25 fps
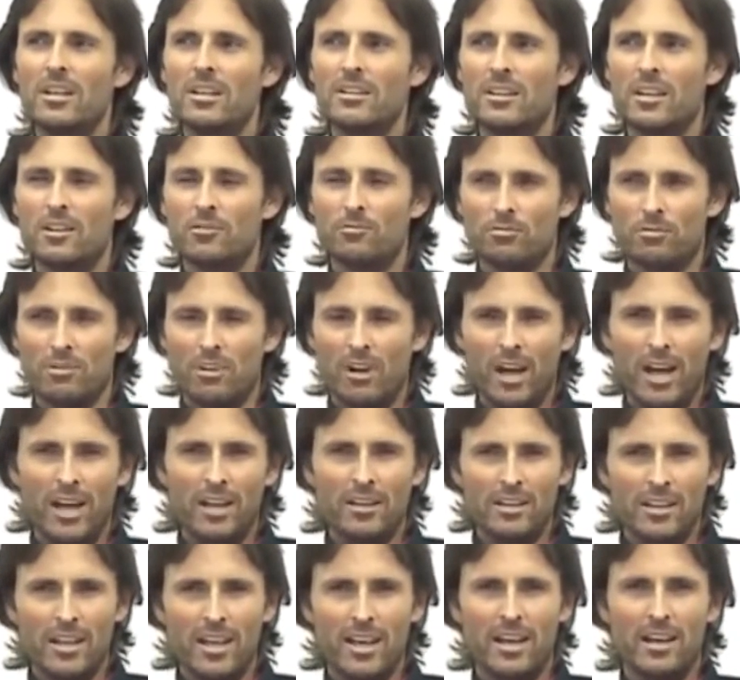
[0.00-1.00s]
then
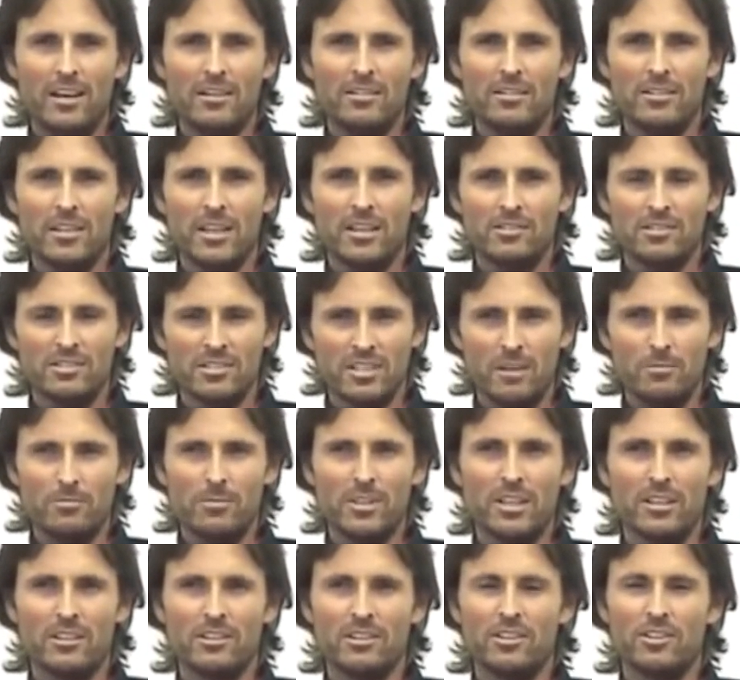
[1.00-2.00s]
right now there's
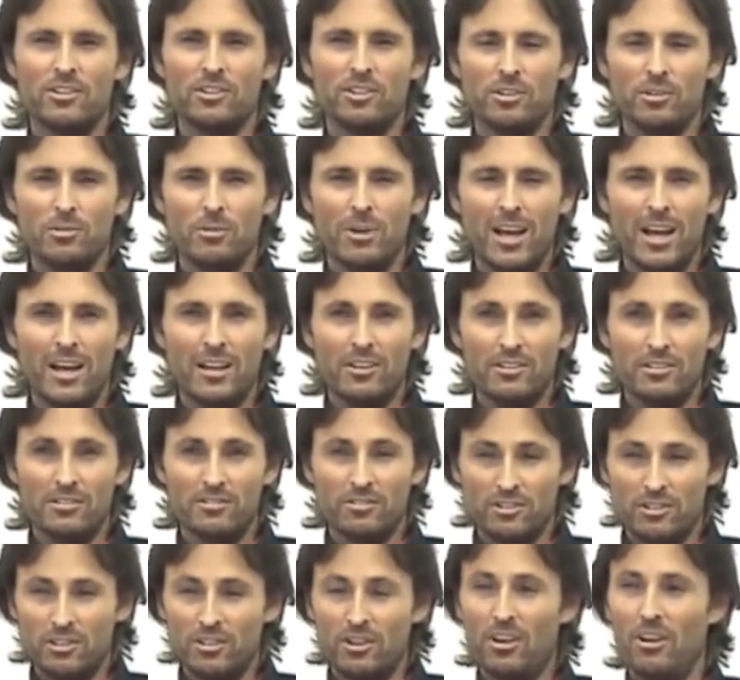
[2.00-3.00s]
something that you are
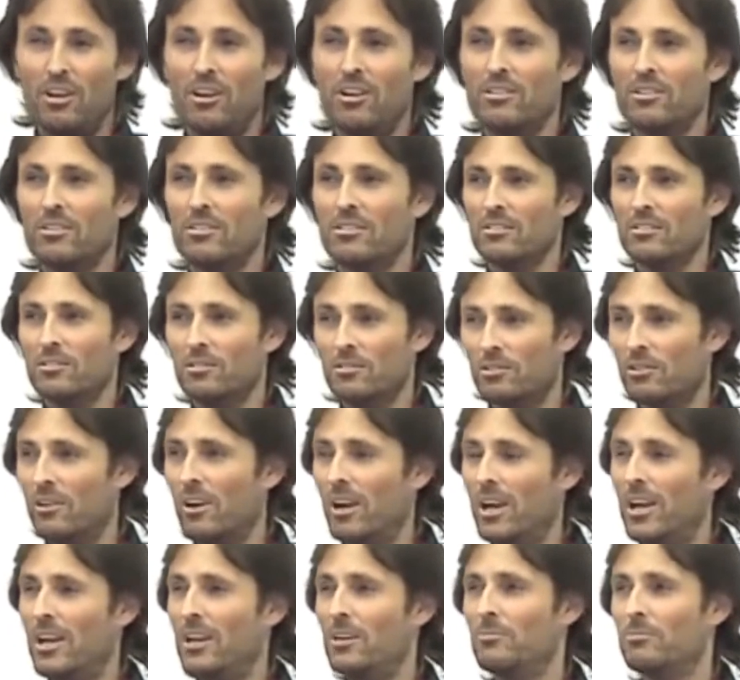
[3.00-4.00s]
not, or
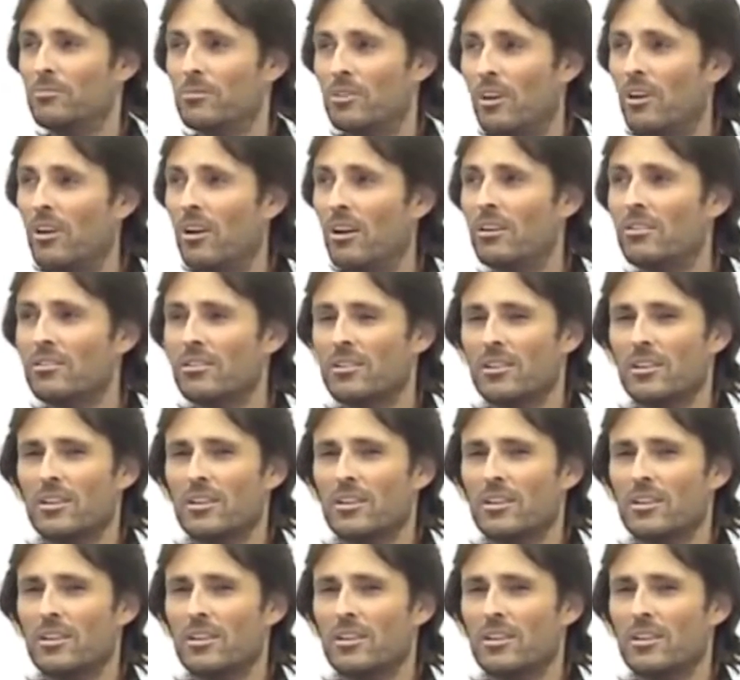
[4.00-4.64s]
I am not,